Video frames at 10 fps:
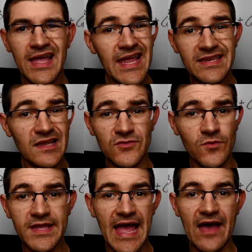it doesn't
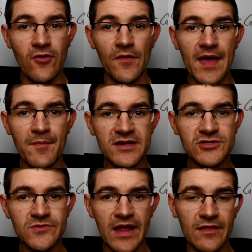really have all that much
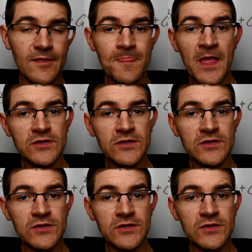strength.